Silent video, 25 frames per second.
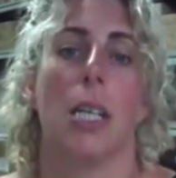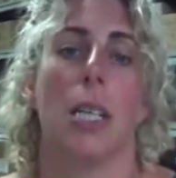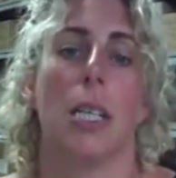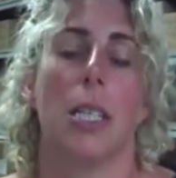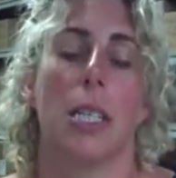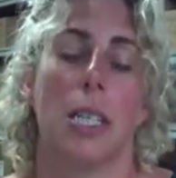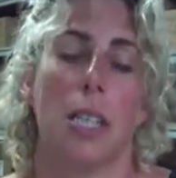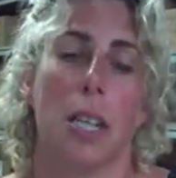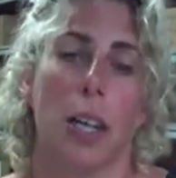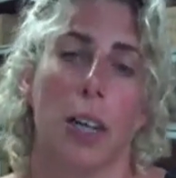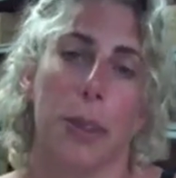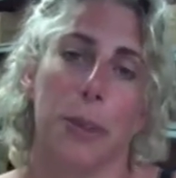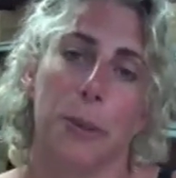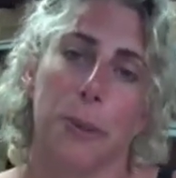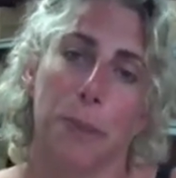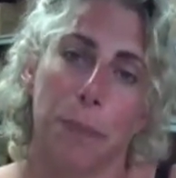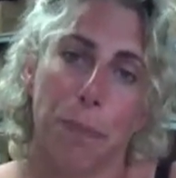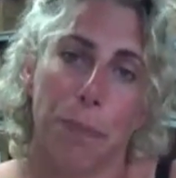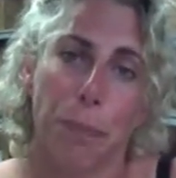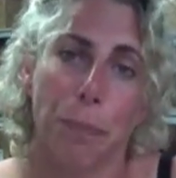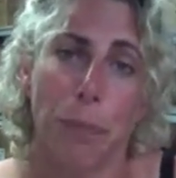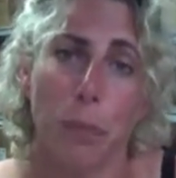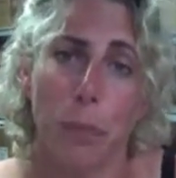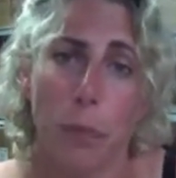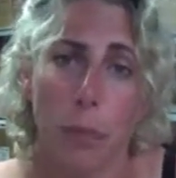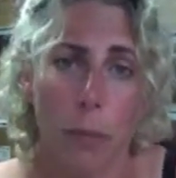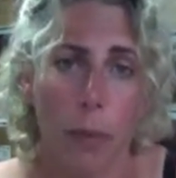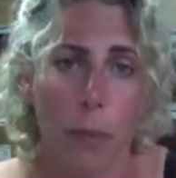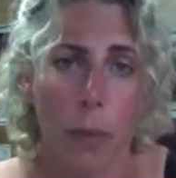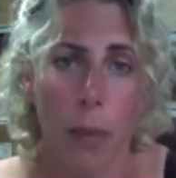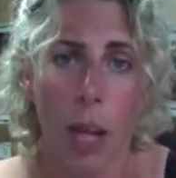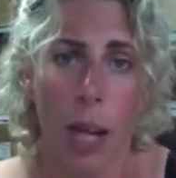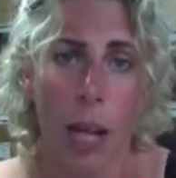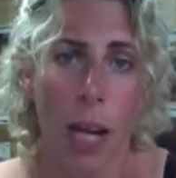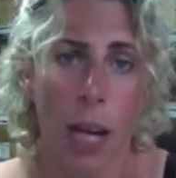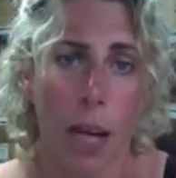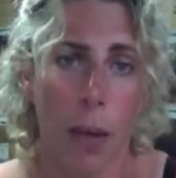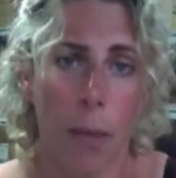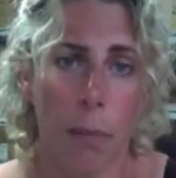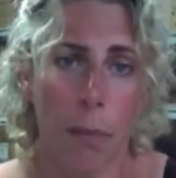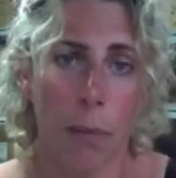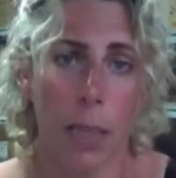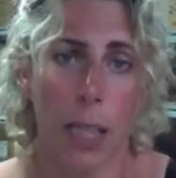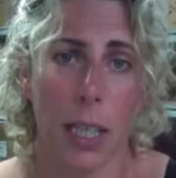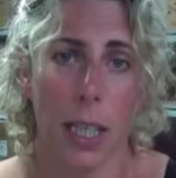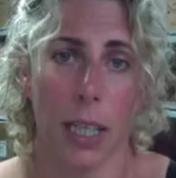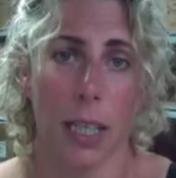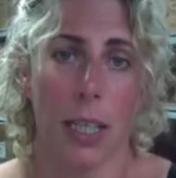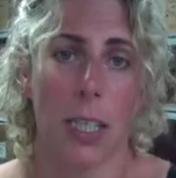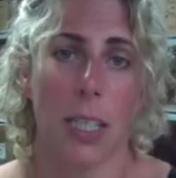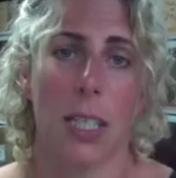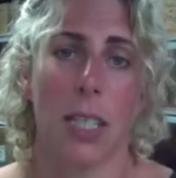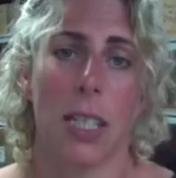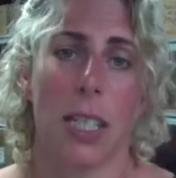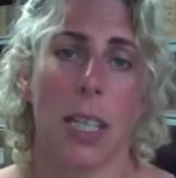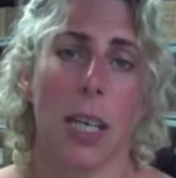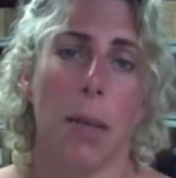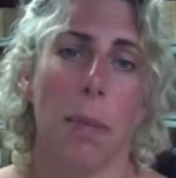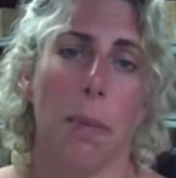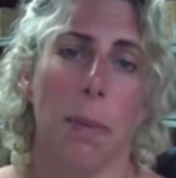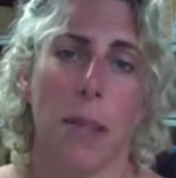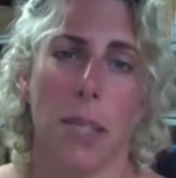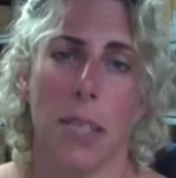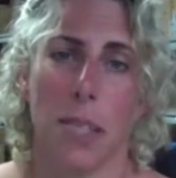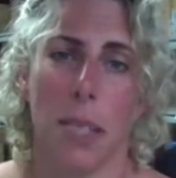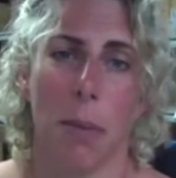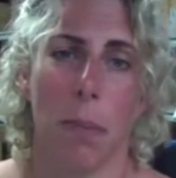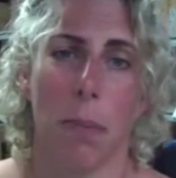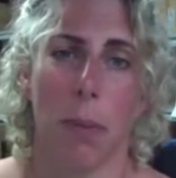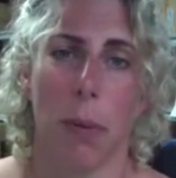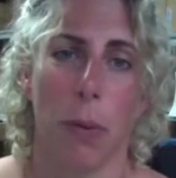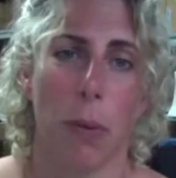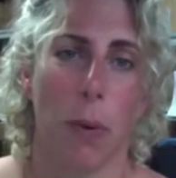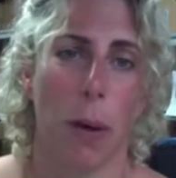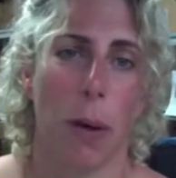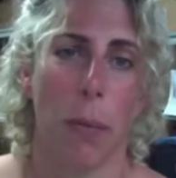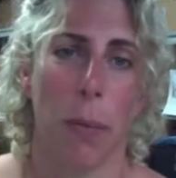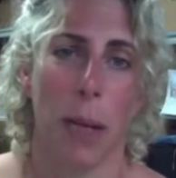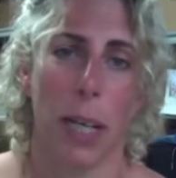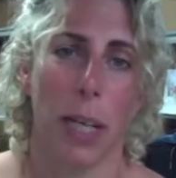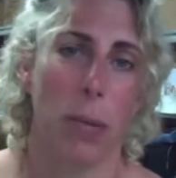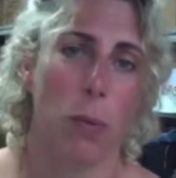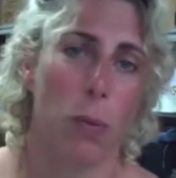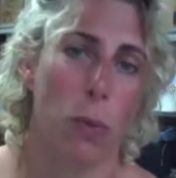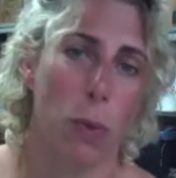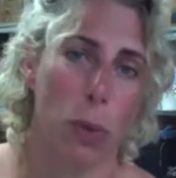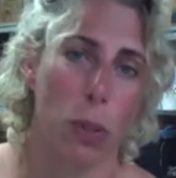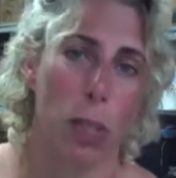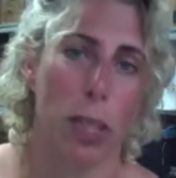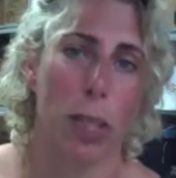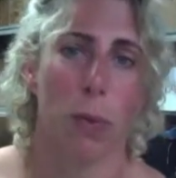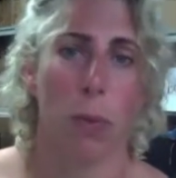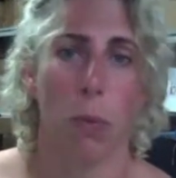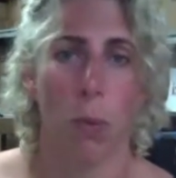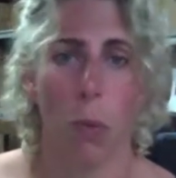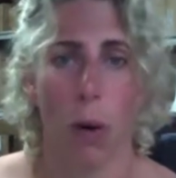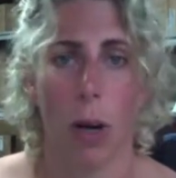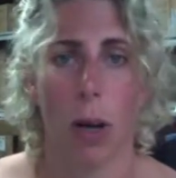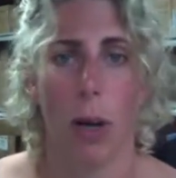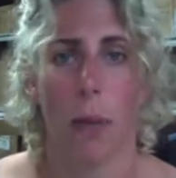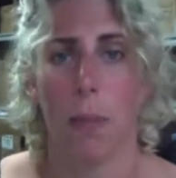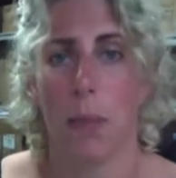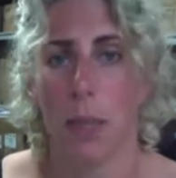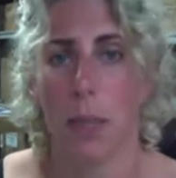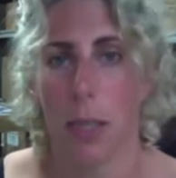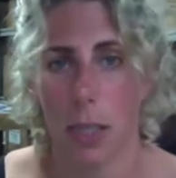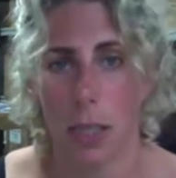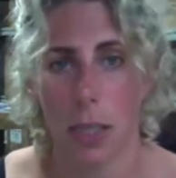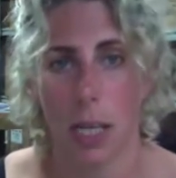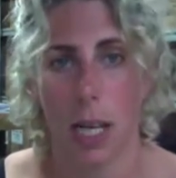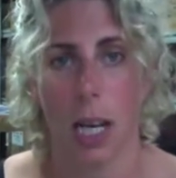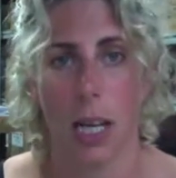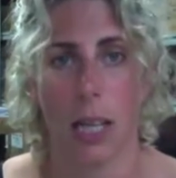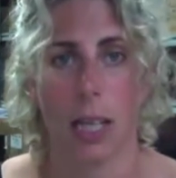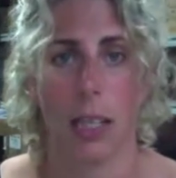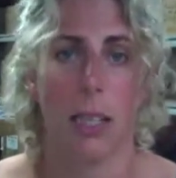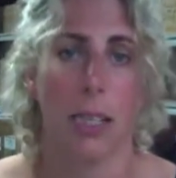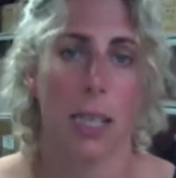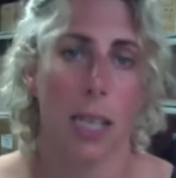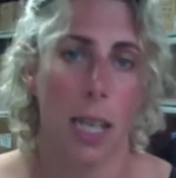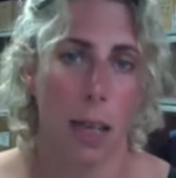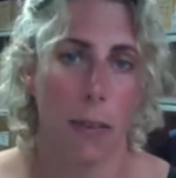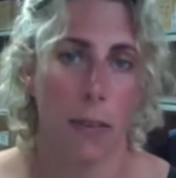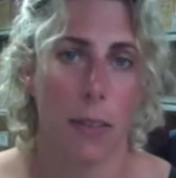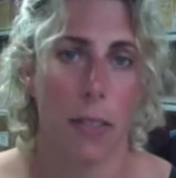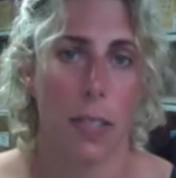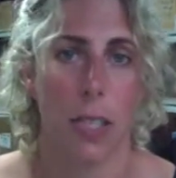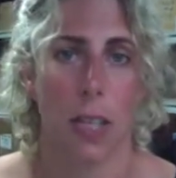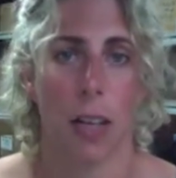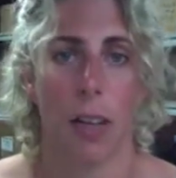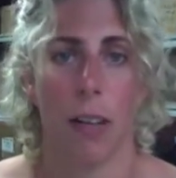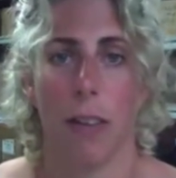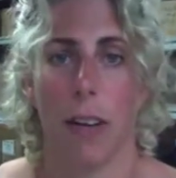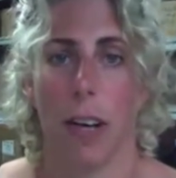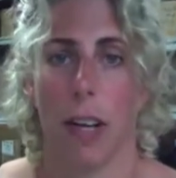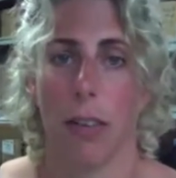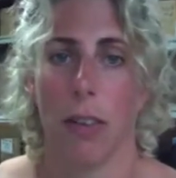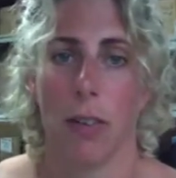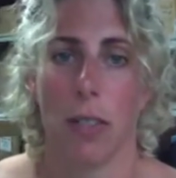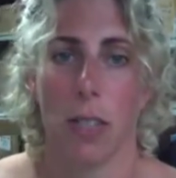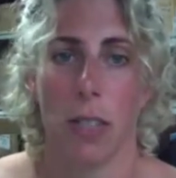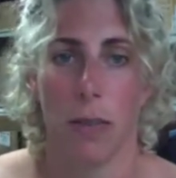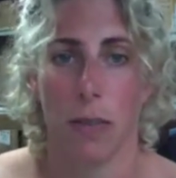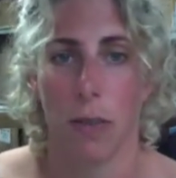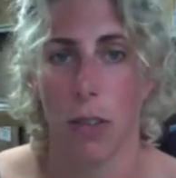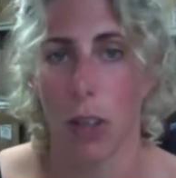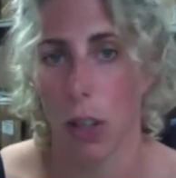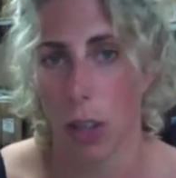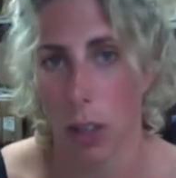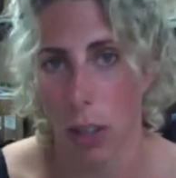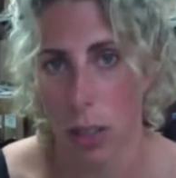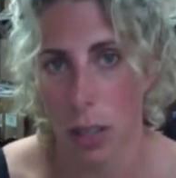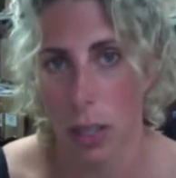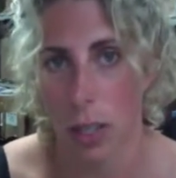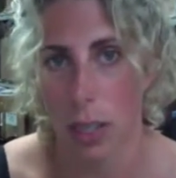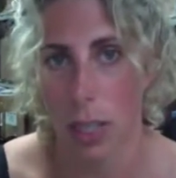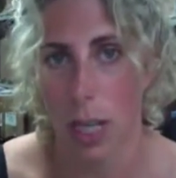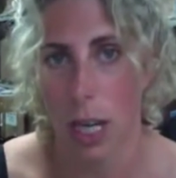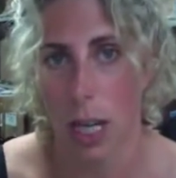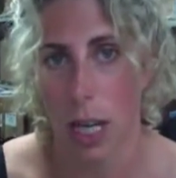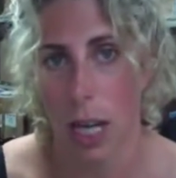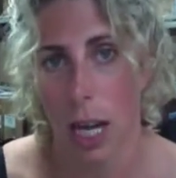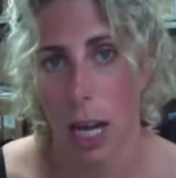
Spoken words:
So just keep it simple. I mean, water, wipes, done. Save yourself hundreds of dollars.